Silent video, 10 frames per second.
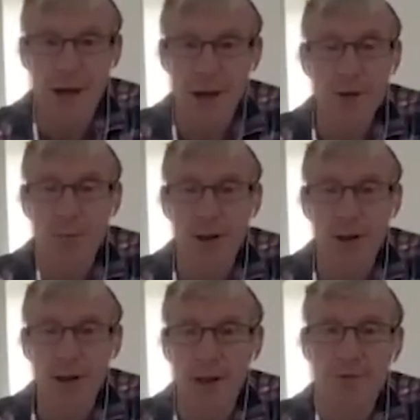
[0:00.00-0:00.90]
globally,
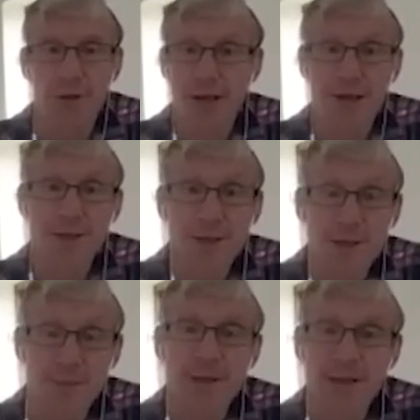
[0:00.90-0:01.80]
and for
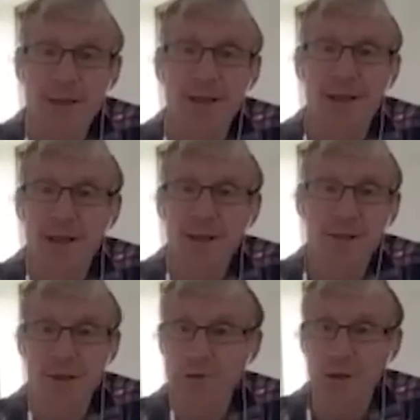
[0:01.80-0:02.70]
kids especially,
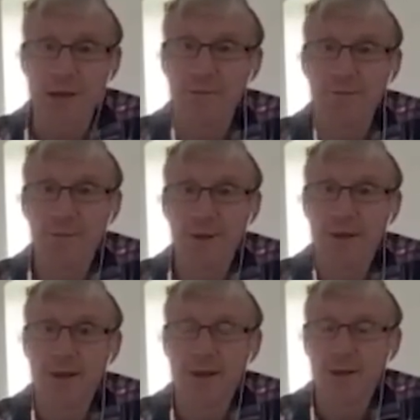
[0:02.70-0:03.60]
that's a great
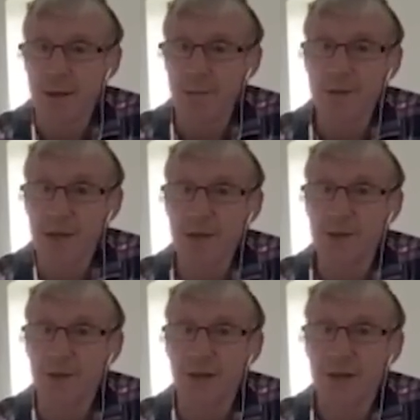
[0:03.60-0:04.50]
temptation.
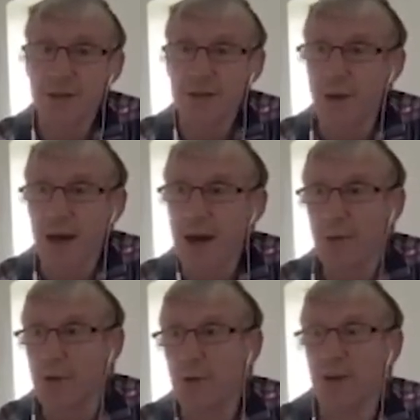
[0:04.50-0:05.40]
So
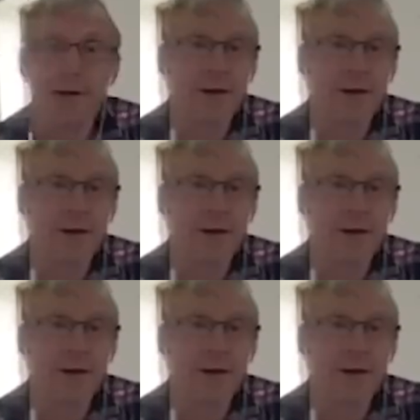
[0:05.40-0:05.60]
when I was